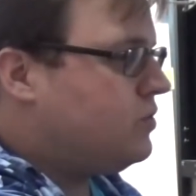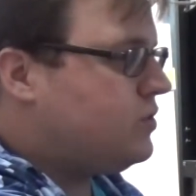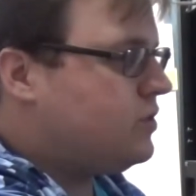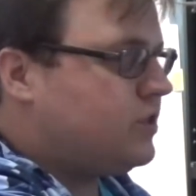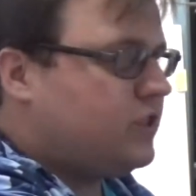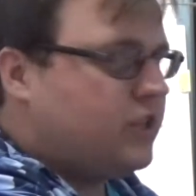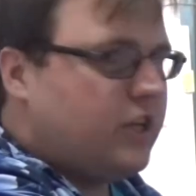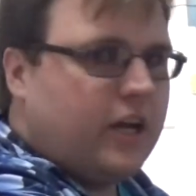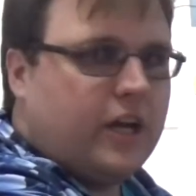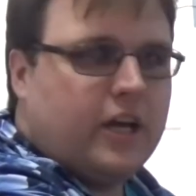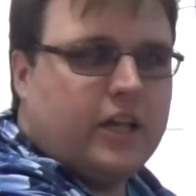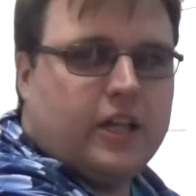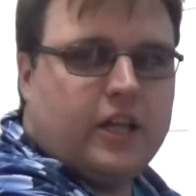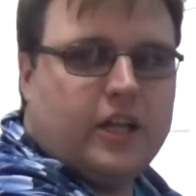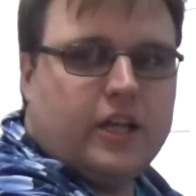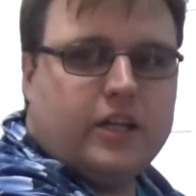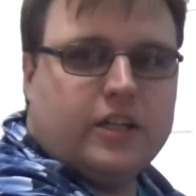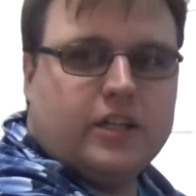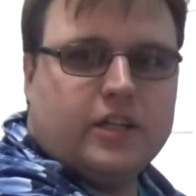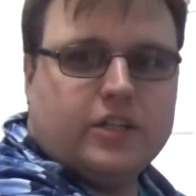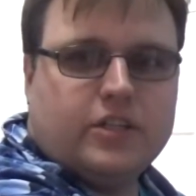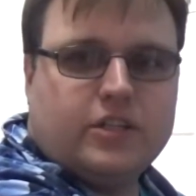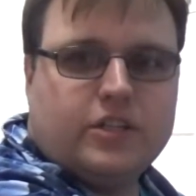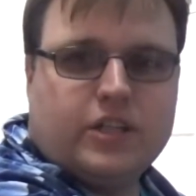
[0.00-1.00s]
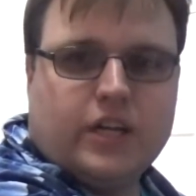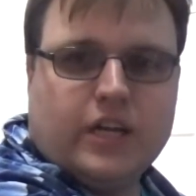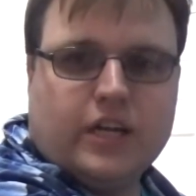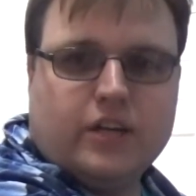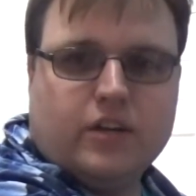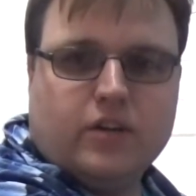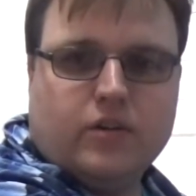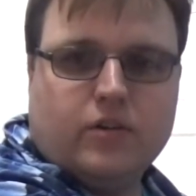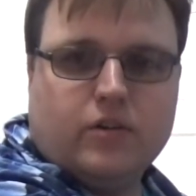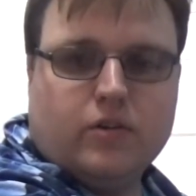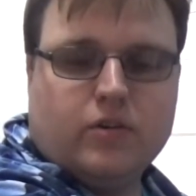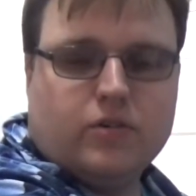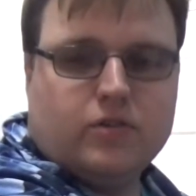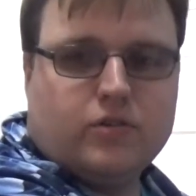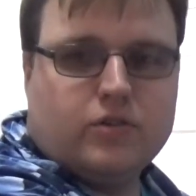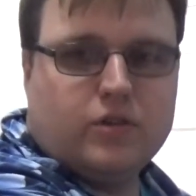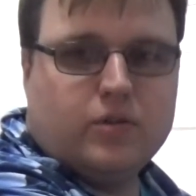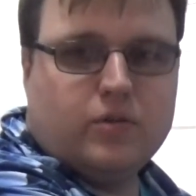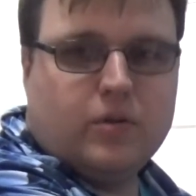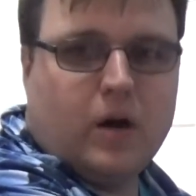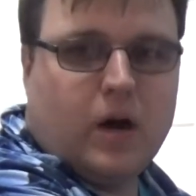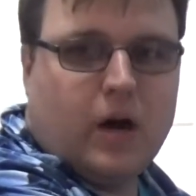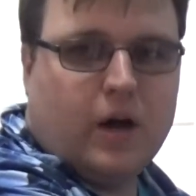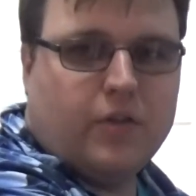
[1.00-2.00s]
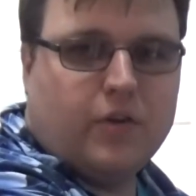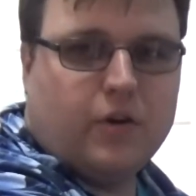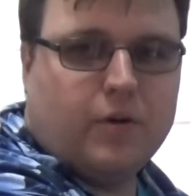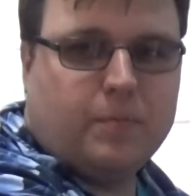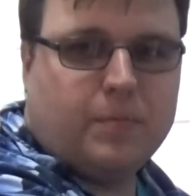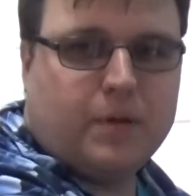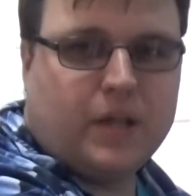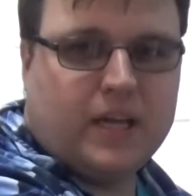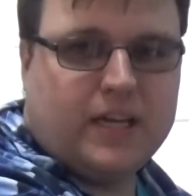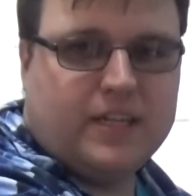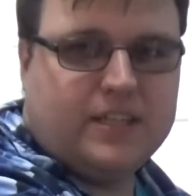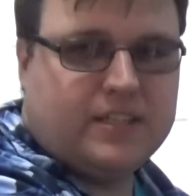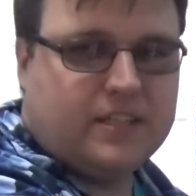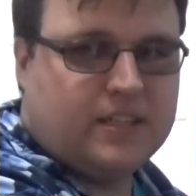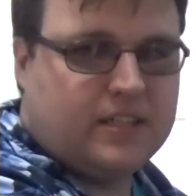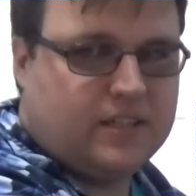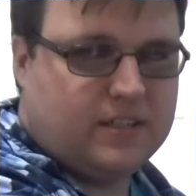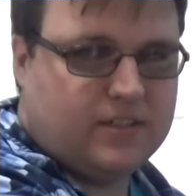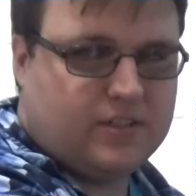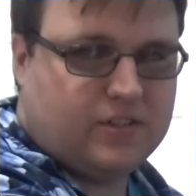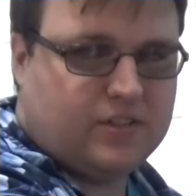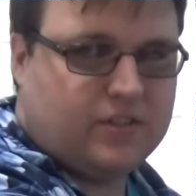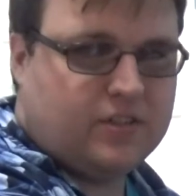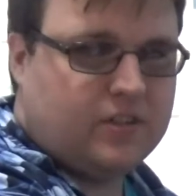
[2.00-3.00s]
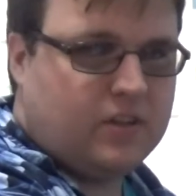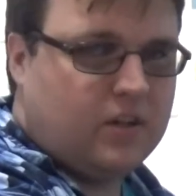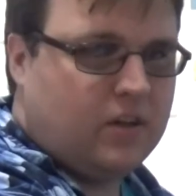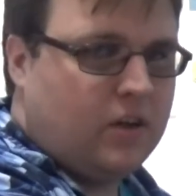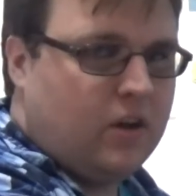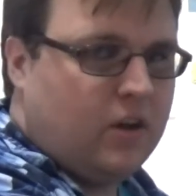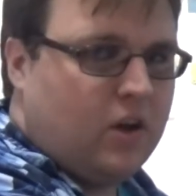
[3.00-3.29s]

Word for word: stealing the signal to other places.